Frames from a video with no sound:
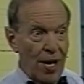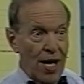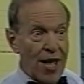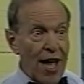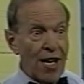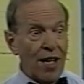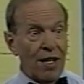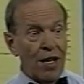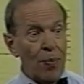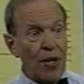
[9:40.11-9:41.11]
and that
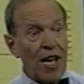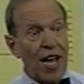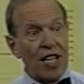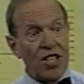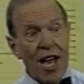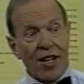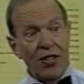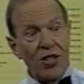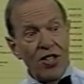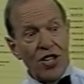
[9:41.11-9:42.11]
company had
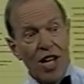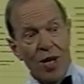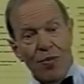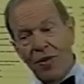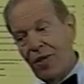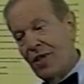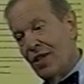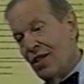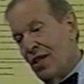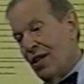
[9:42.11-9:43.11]
exactly the same
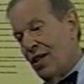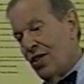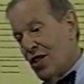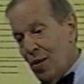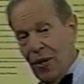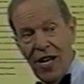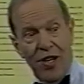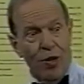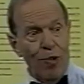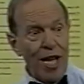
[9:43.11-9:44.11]

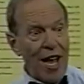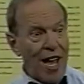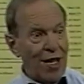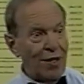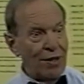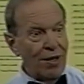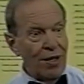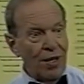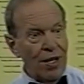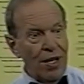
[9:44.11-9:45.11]
CPA that we had,
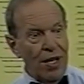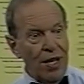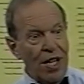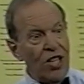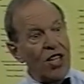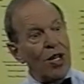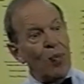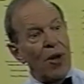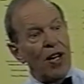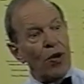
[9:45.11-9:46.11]
his
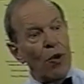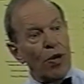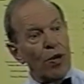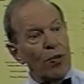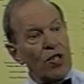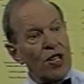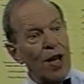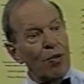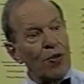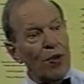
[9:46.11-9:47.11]
independent auditor would say
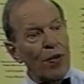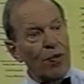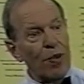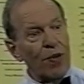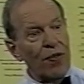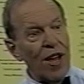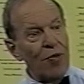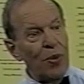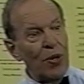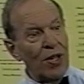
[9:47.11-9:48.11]
it was worth
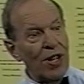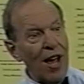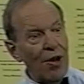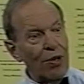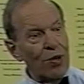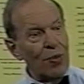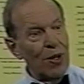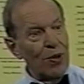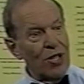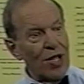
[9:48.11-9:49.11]
$5 billion
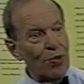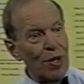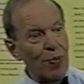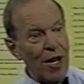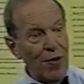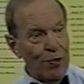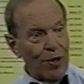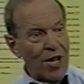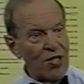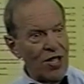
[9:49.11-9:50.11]
because that's what he paid for
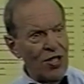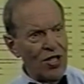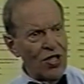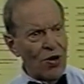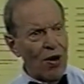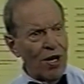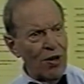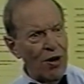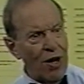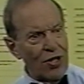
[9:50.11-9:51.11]
it. That's his historic
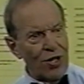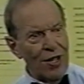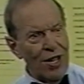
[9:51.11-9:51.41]
cost.